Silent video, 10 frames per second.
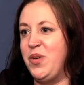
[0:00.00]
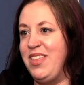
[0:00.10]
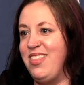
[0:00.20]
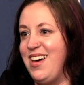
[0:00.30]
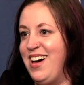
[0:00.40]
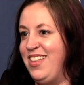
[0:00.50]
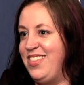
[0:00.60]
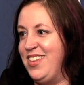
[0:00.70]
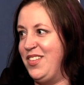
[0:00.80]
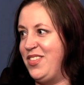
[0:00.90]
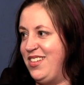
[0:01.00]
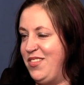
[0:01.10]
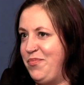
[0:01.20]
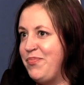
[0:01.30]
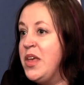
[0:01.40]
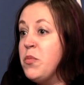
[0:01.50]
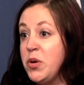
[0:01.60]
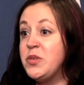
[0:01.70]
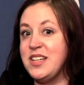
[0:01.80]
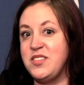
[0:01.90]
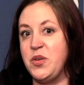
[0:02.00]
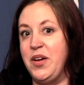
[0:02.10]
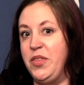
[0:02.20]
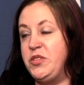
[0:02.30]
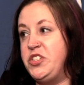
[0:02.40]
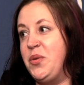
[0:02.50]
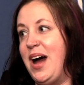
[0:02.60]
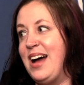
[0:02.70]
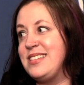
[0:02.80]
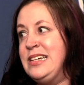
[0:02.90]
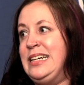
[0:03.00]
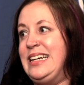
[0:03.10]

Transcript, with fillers: with uh, the the protests around those two acts,